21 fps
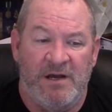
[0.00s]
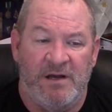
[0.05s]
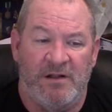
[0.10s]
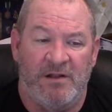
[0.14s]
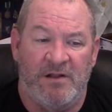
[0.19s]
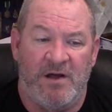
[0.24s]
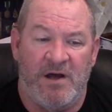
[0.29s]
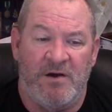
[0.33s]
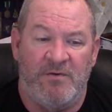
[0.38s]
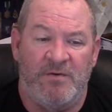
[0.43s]

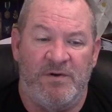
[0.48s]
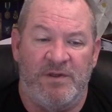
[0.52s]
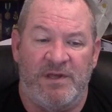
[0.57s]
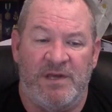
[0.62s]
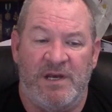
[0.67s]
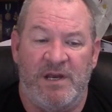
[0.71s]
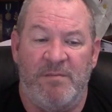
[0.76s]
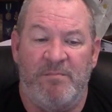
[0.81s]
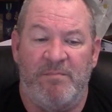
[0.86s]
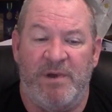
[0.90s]
along with
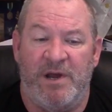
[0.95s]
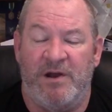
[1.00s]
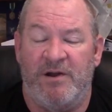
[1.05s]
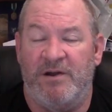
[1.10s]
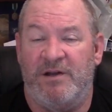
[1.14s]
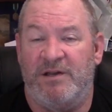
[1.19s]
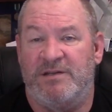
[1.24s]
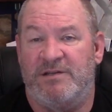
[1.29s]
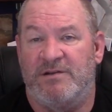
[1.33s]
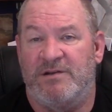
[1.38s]
any
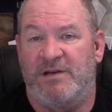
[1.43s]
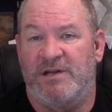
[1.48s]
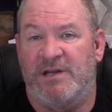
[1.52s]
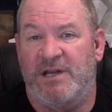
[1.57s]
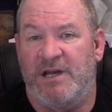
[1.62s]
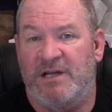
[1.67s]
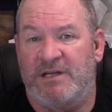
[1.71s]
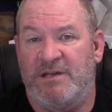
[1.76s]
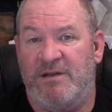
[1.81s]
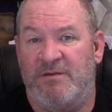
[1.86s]
bearings or
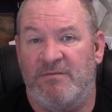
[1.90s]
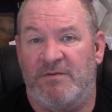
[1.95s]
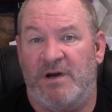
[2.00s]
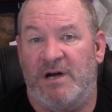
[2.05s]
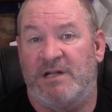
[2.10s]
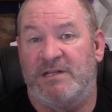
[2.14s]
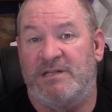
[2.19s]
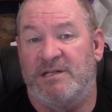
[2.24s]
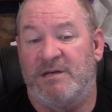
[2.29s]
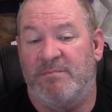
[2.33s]
connecting
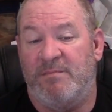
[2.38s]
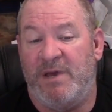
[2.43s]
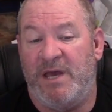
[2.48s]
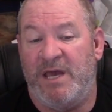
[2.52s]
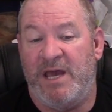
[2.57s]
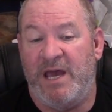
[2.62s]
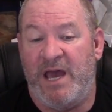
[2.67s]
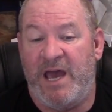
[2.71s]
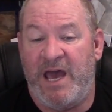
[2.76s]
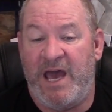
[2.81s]
rods that
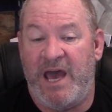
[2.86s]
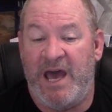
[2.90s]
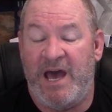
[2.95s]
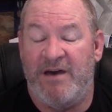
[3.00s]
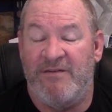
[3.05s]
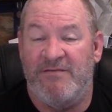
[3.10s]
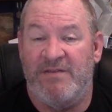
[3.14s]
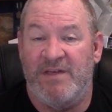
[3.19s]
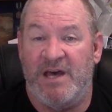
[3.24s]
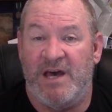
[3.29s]
may
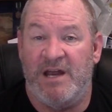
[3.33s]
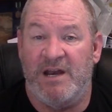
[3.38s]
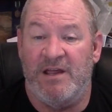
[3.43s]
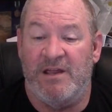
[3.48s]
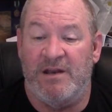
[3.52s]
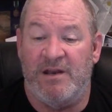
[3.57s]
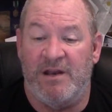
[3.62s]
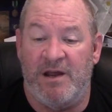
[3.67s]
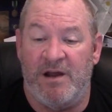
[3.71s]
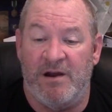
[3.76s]
have that
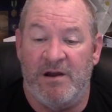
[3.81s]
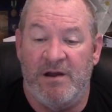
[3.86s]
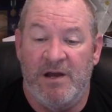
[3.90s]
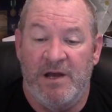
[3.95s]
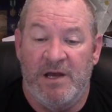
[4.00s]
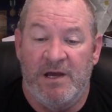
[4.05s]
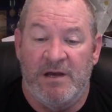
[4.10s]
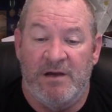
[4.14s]
in there